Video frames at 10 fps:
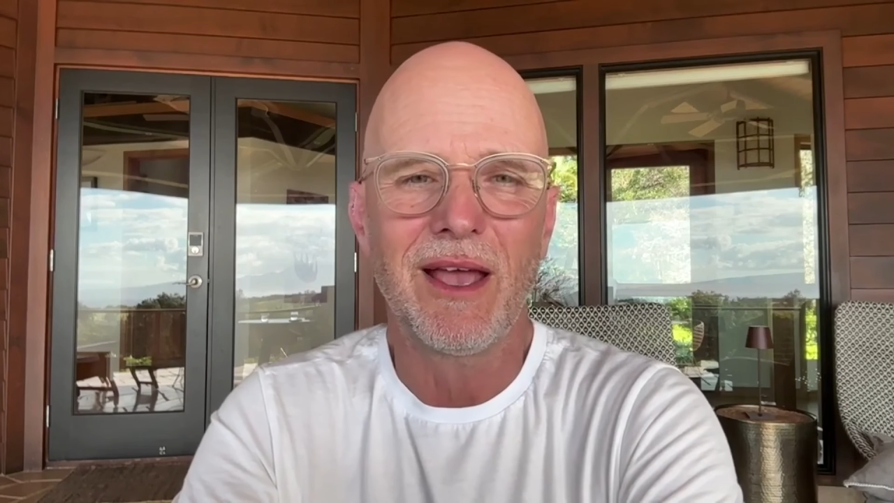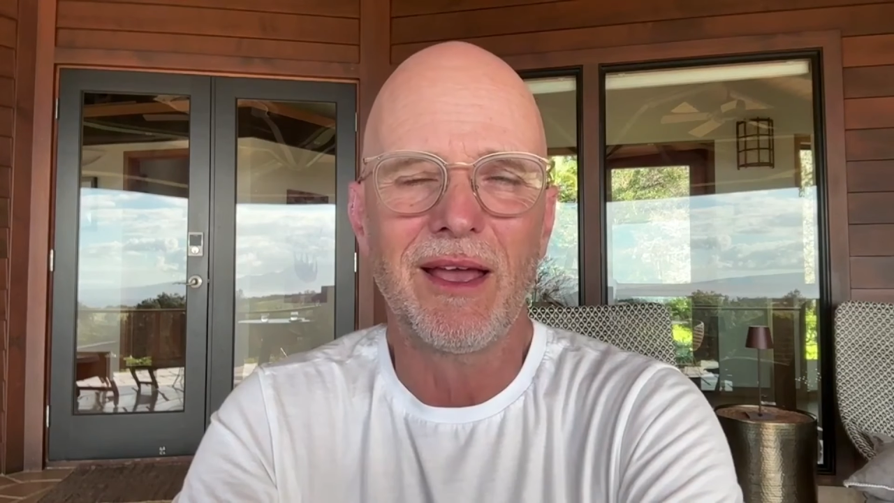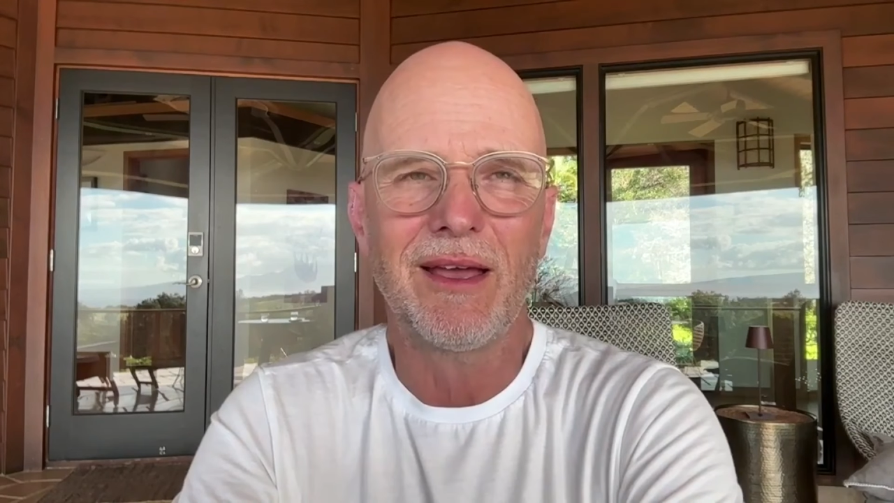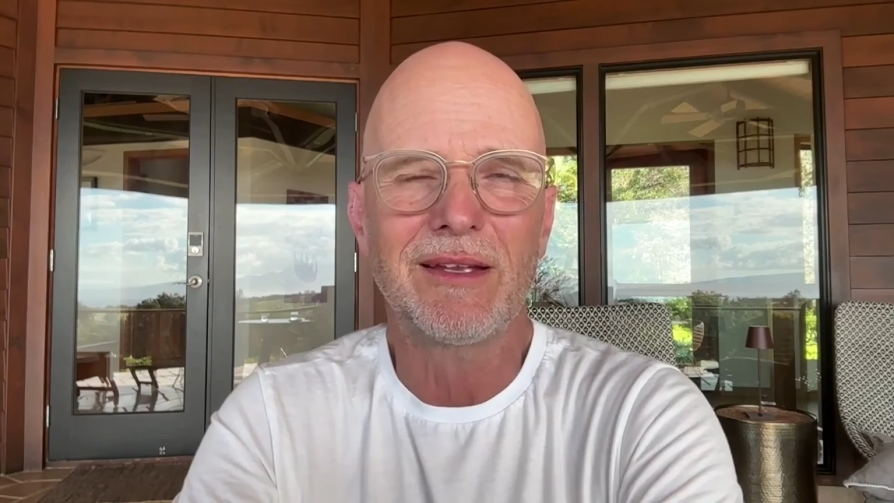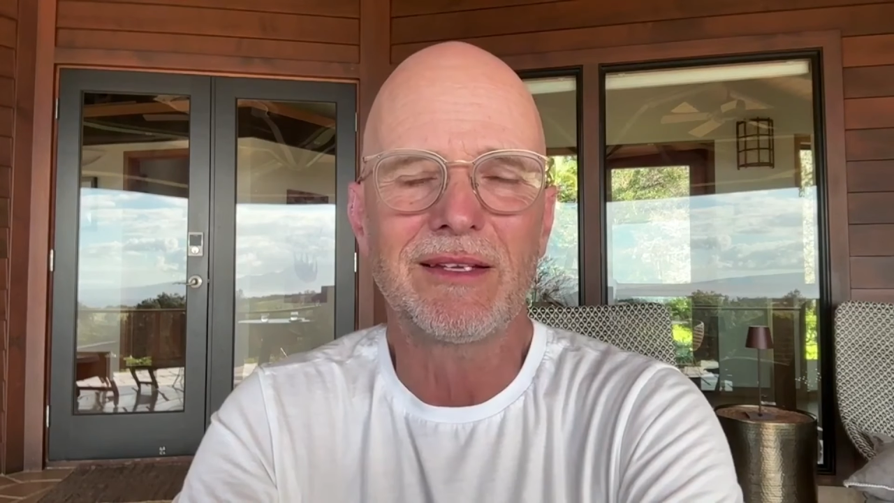
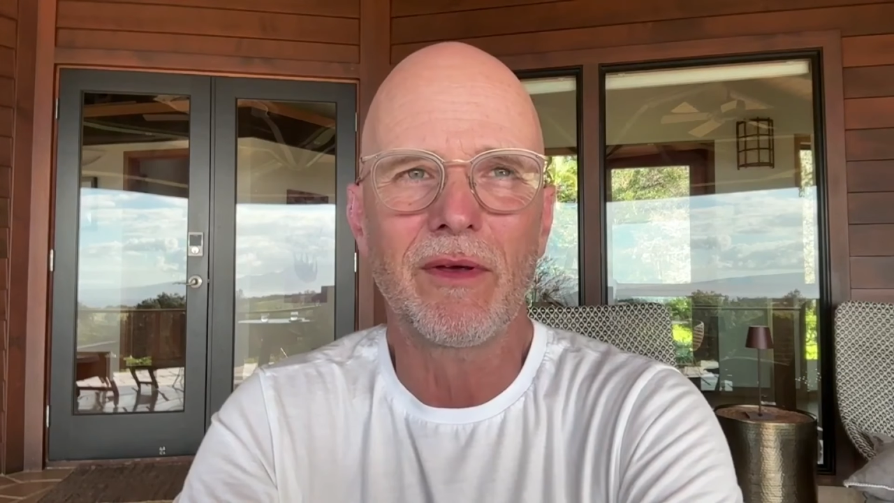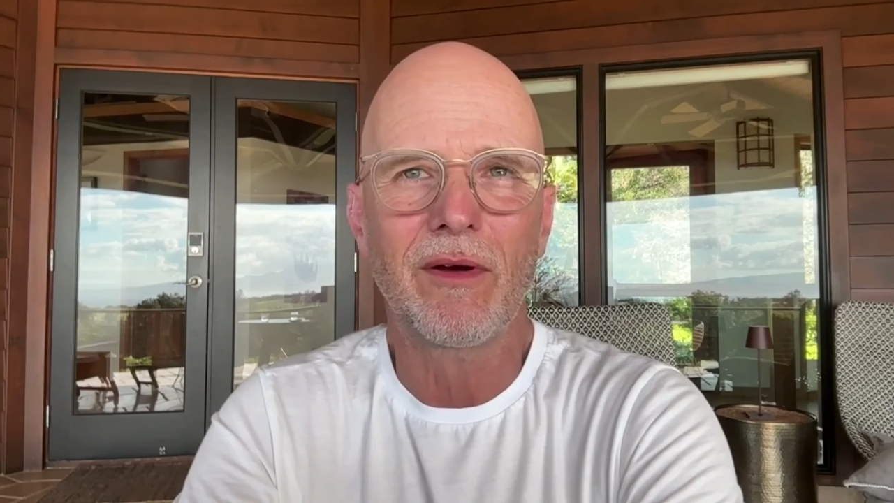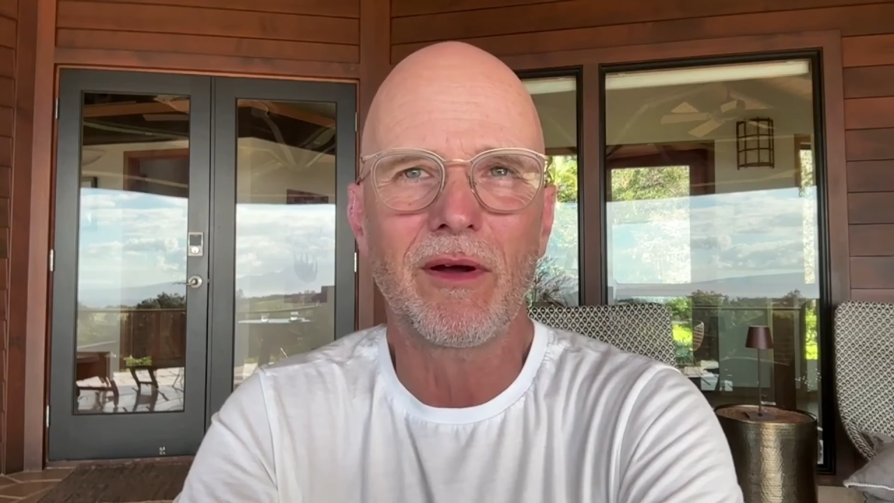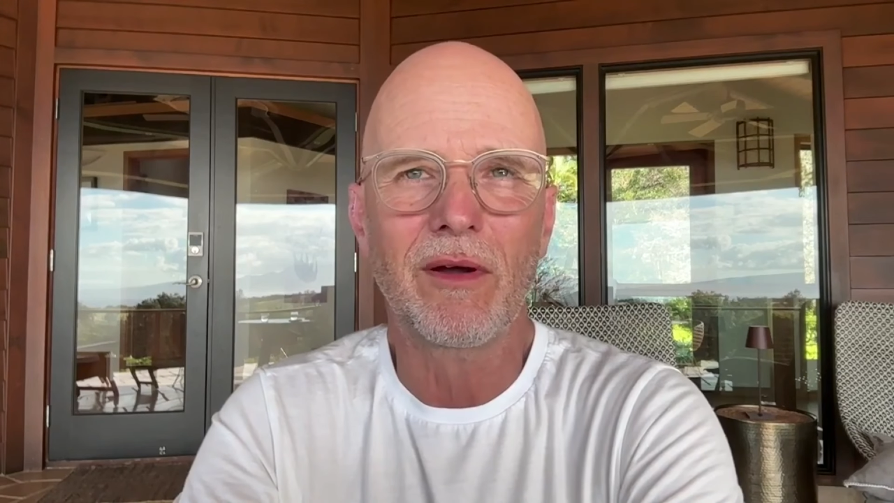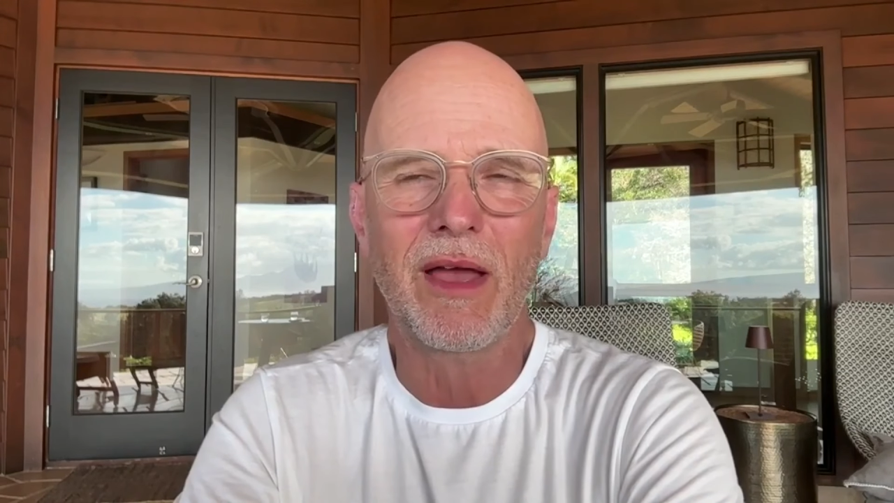and
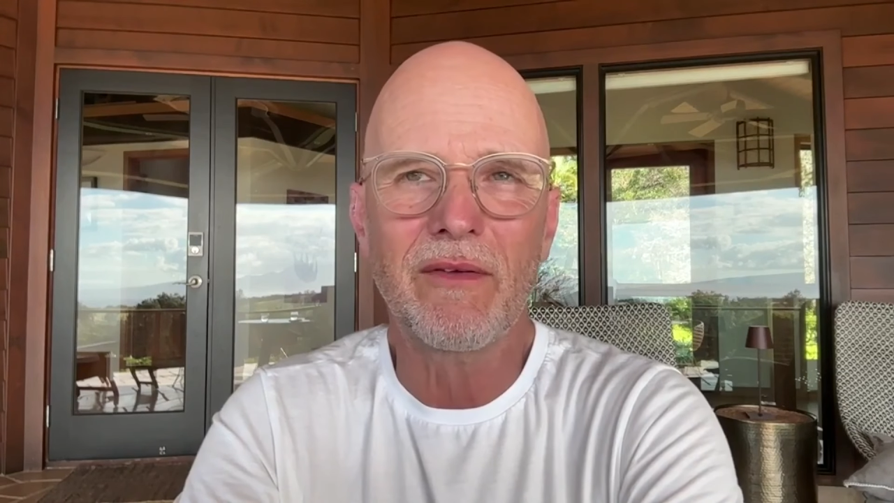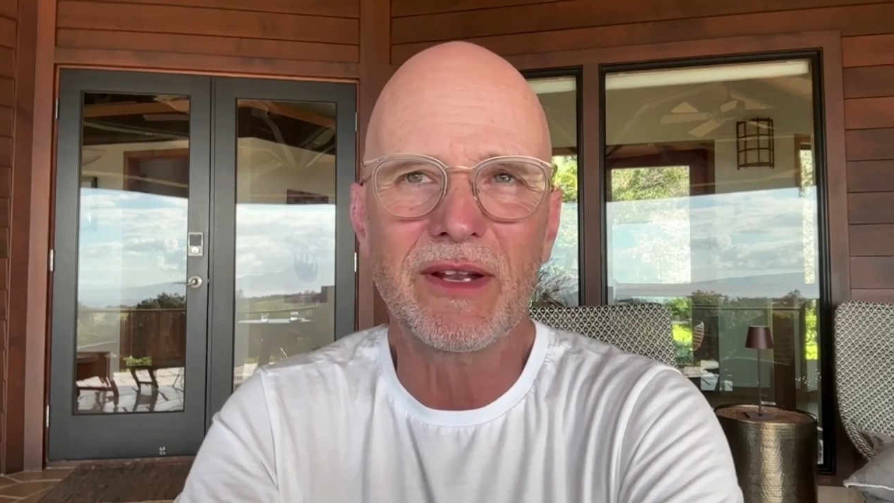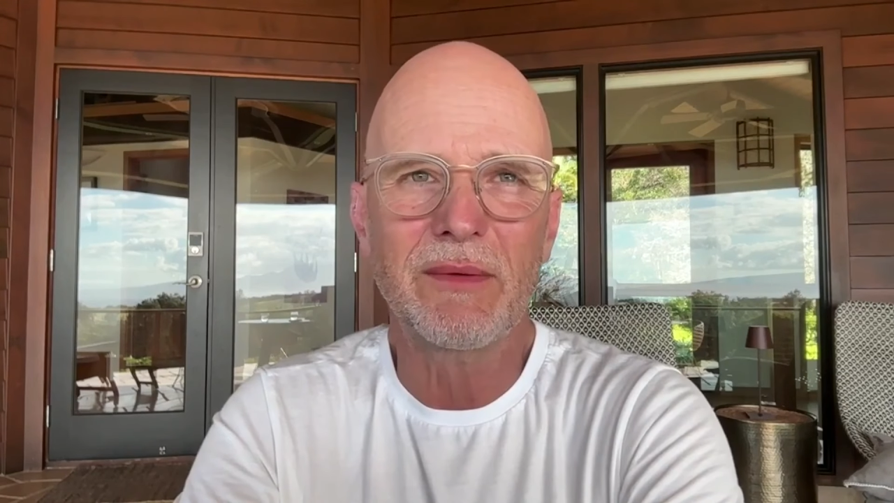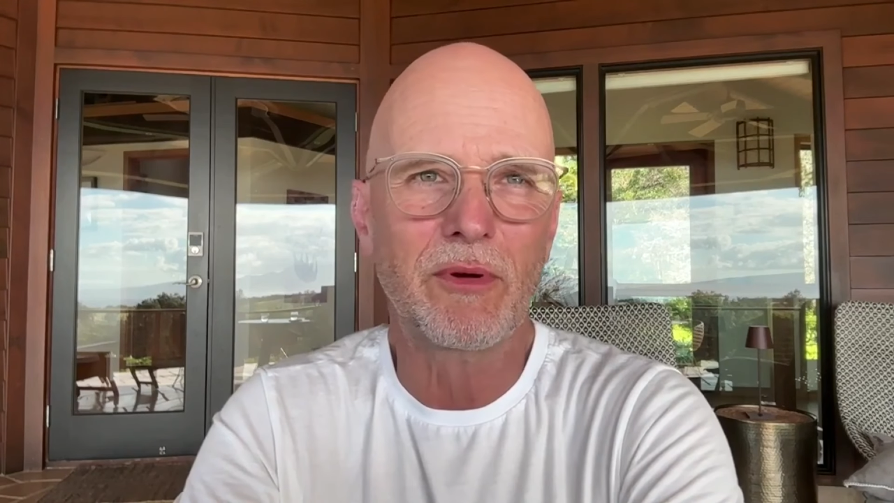are heavily